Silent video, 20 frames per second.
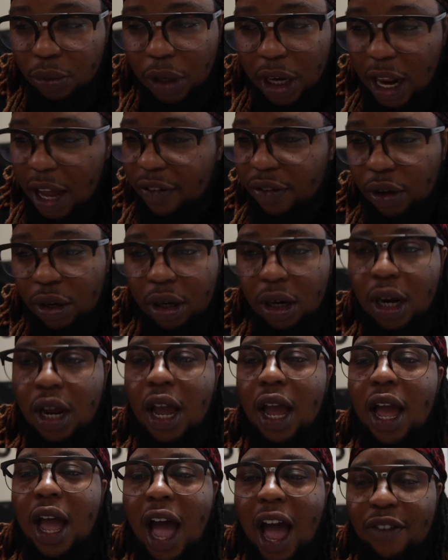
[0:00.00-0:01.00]
whatever.
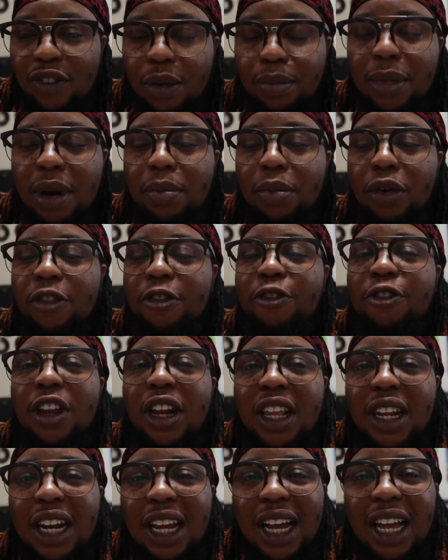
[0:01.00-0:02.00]
I remember
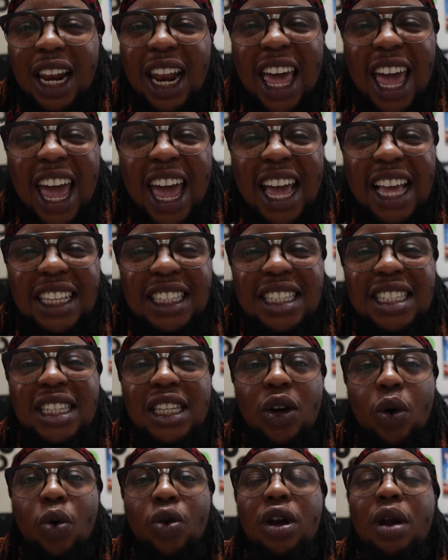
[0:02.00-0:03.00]
feeling the glass
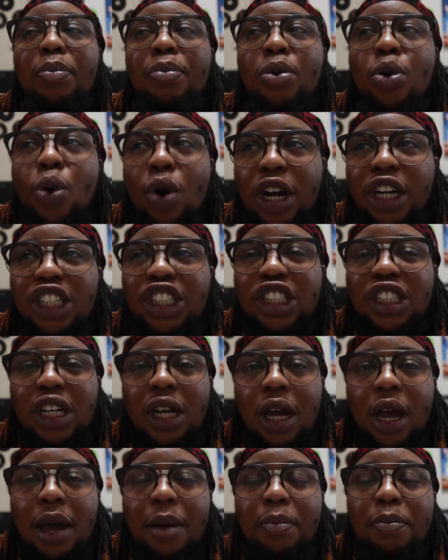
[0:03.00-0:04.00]
on the porch
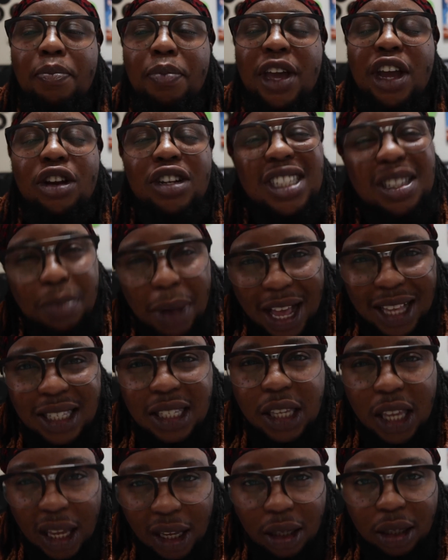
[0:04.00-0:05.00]
pierce my
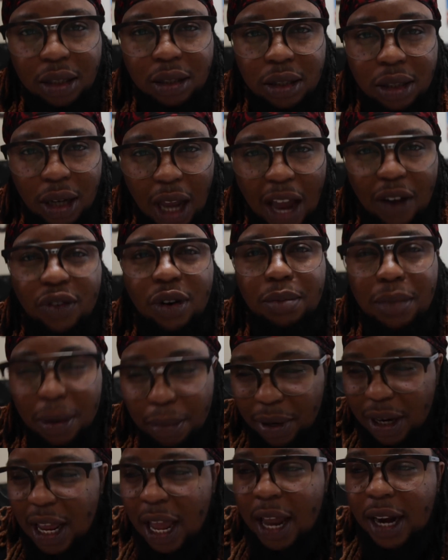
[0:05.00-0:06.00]
skin. I
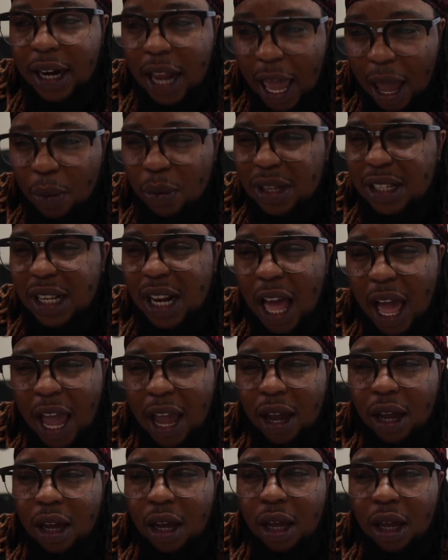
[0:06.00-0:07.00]
remember that. That was
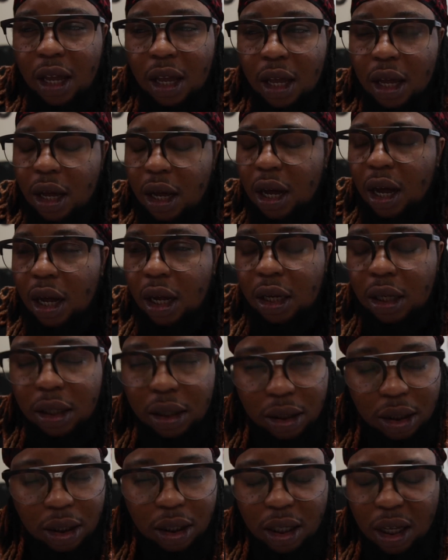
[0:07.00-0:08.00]
like,
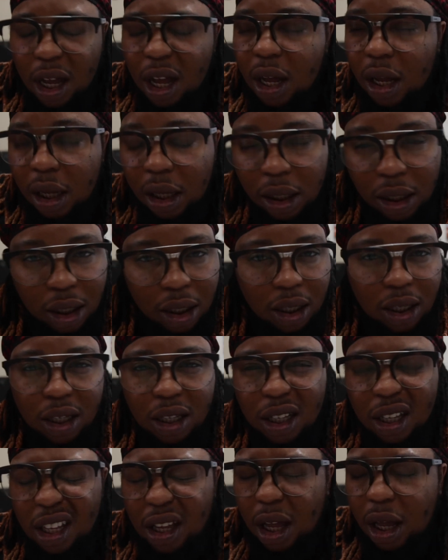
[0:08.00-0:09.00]

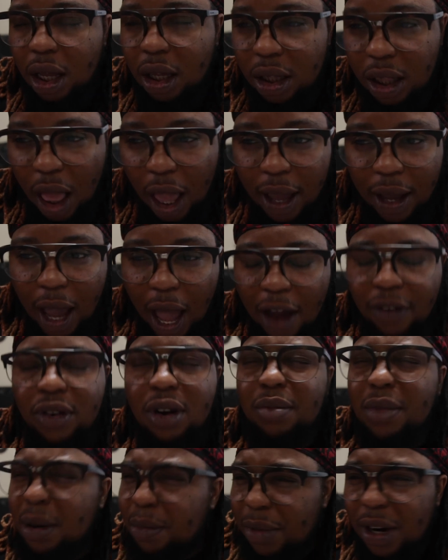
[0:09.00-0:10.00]
like I
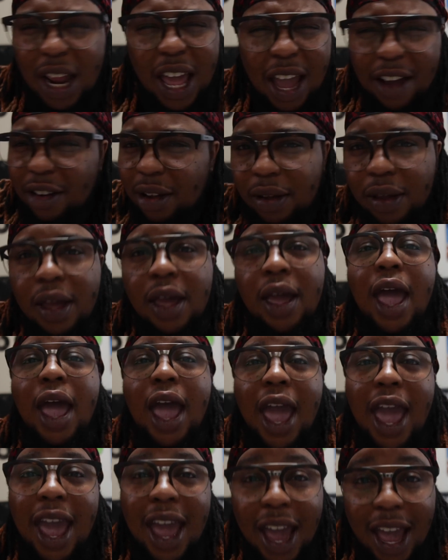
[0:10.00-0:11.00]
remember that.
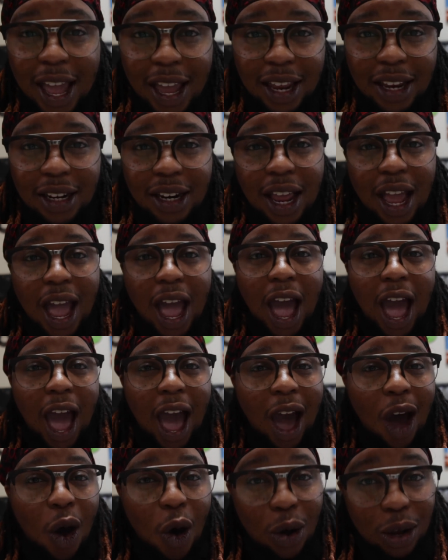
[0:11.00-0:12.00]
And
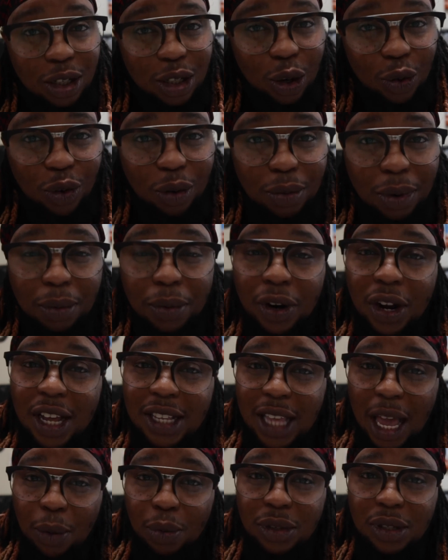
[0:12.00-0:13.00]
I also remember,
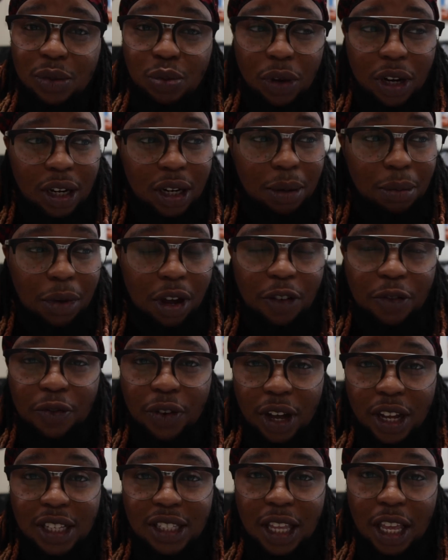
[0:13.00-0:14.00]
because I was one of the
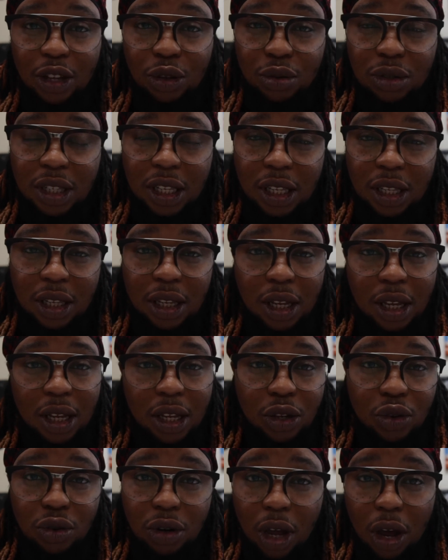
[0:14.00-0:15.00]
motherfuckers that used to,
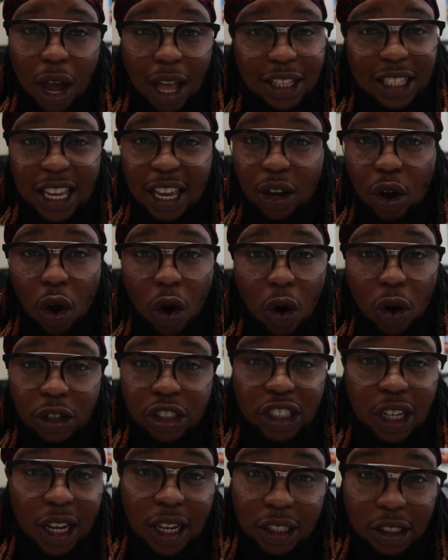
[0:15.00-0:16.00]
you know, I take all
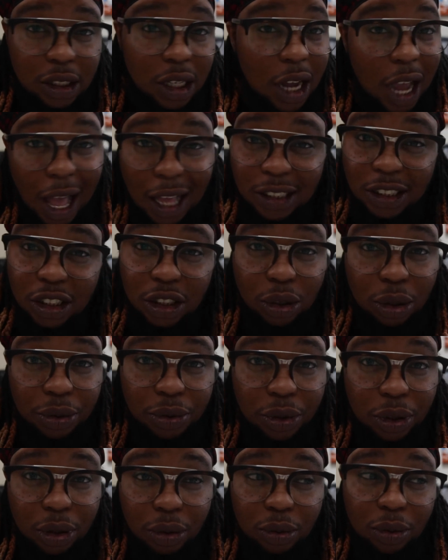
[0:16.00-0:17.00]
change, nigga. I still
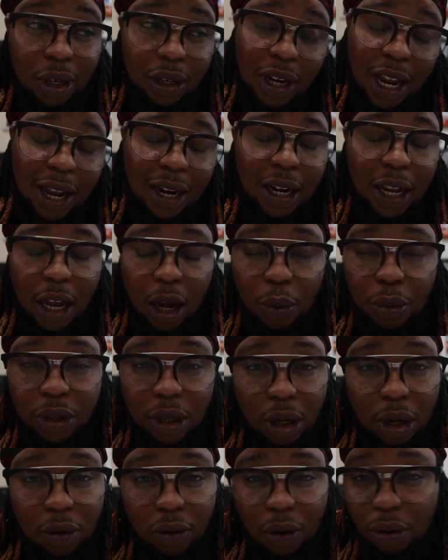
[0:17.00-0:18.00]
do. Well, not now with
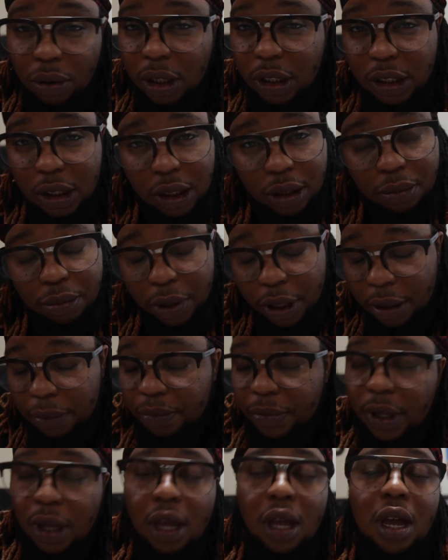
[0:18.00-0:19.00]
the corona shit, but
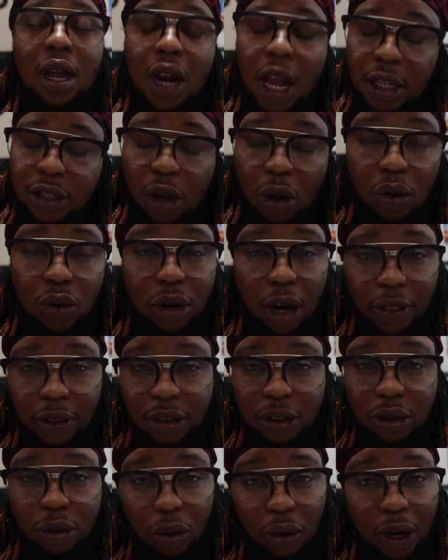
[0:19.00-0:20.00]
that's a whole nother
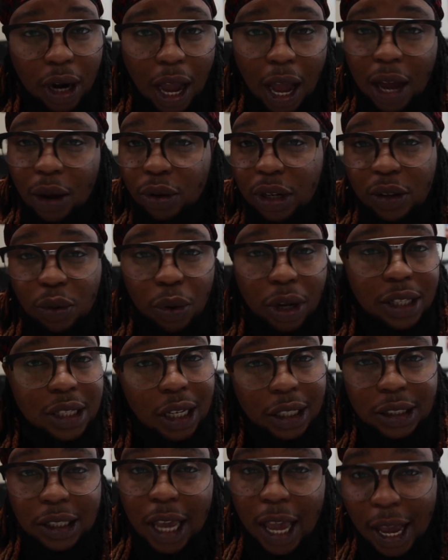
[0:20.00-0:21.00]
story. I don't even want to
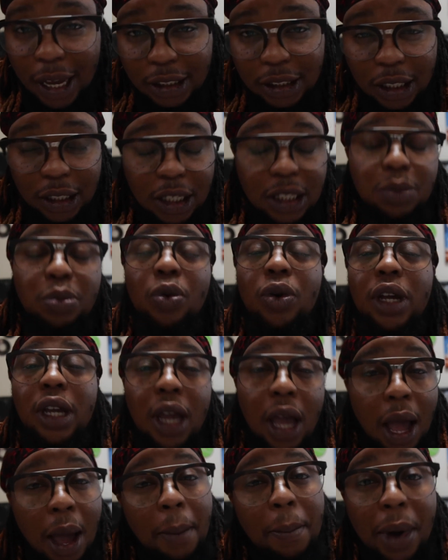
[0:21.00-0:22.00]
touch cash at this point.
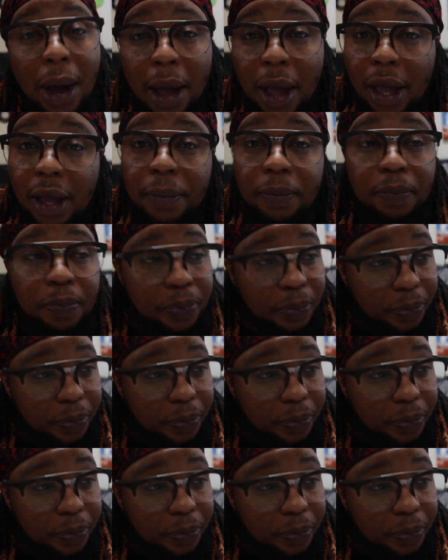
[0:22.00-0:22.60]
But